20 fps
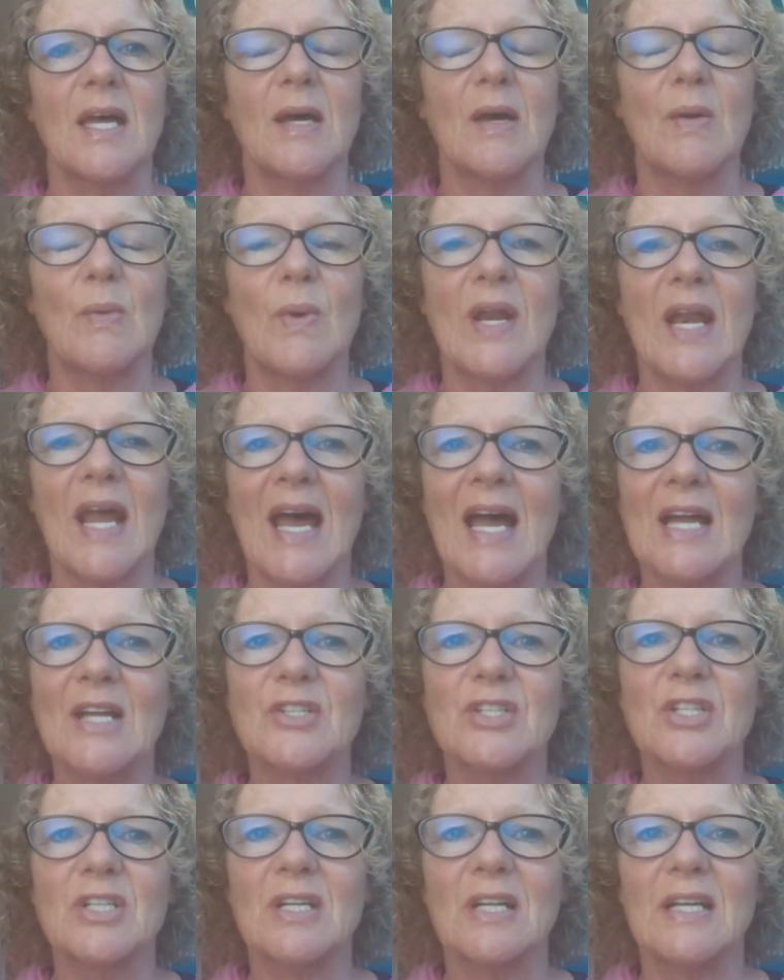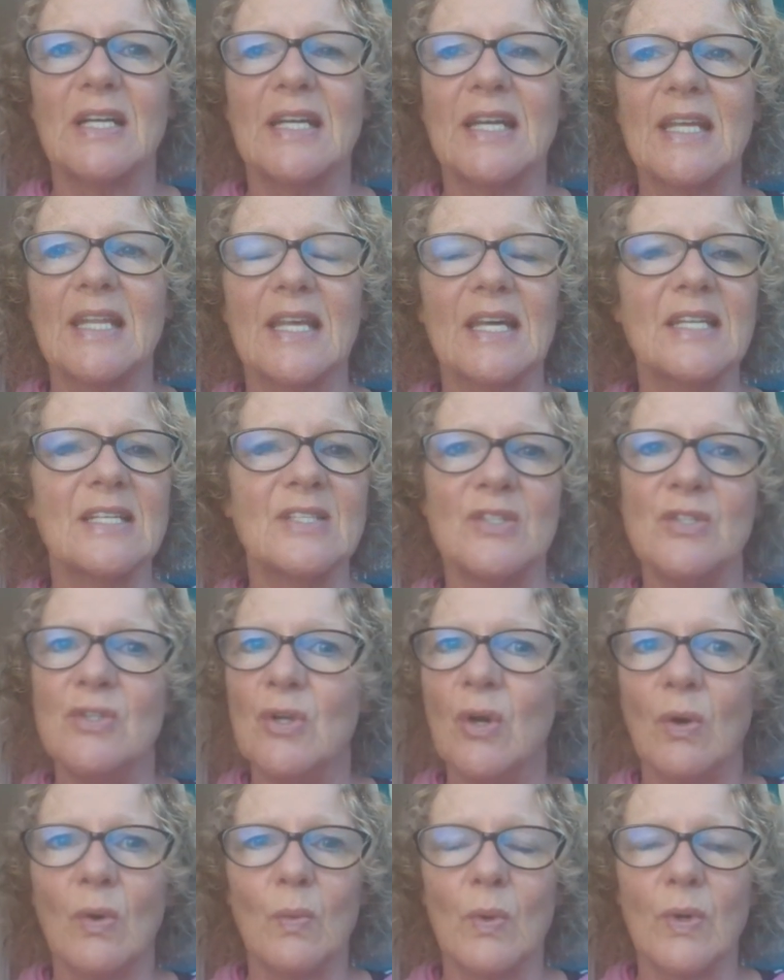when actually that is
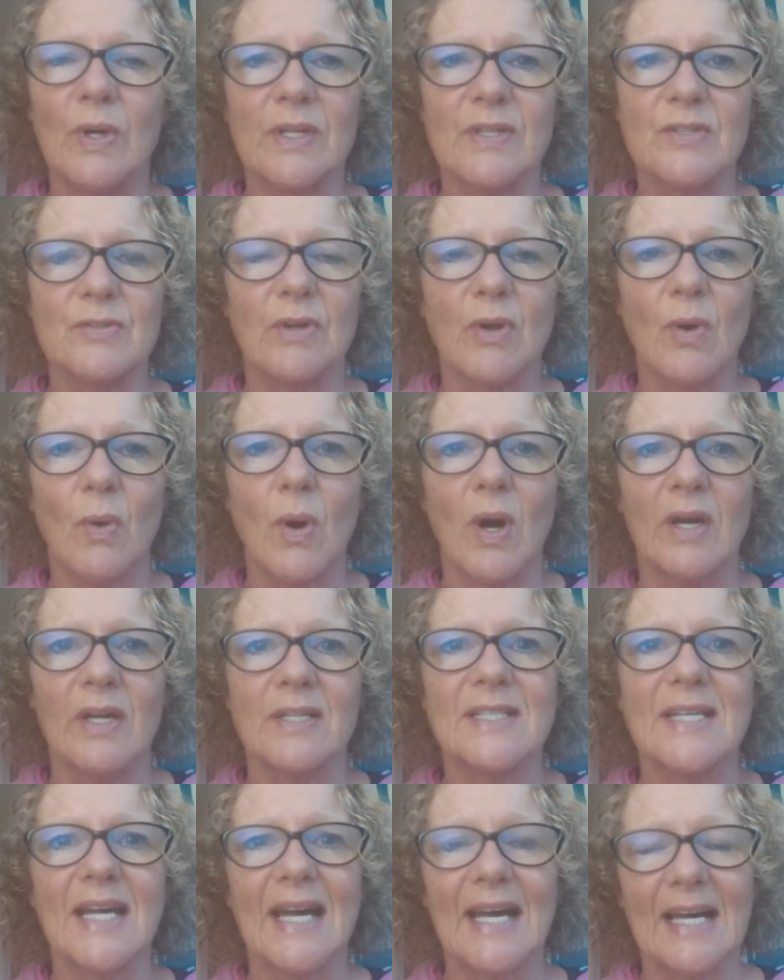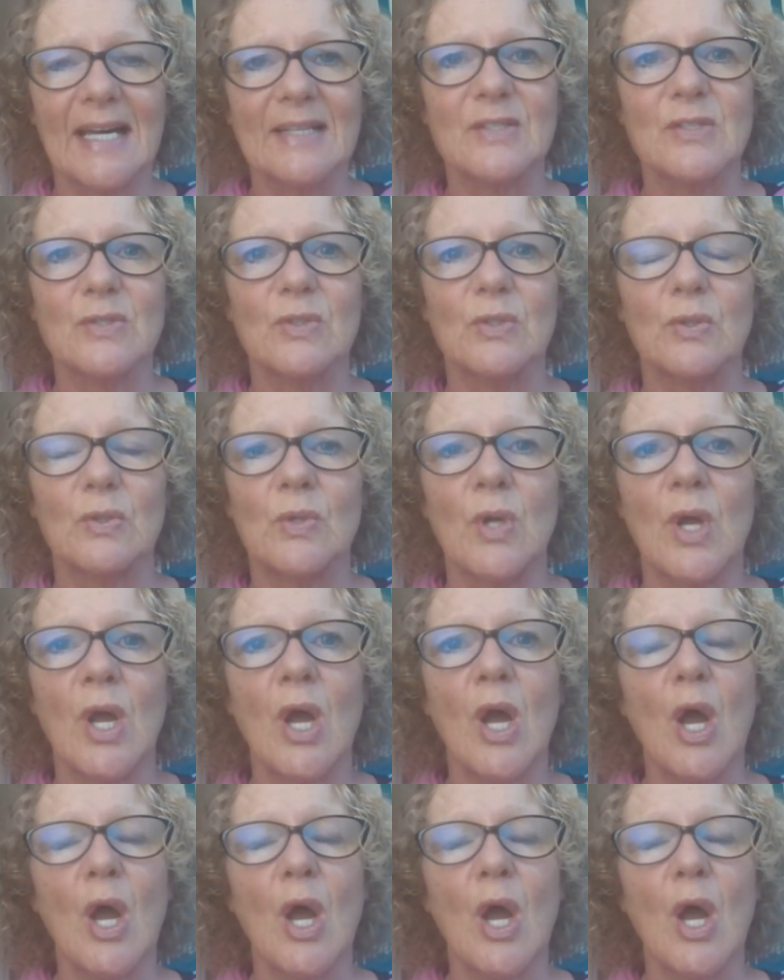not what is required at all.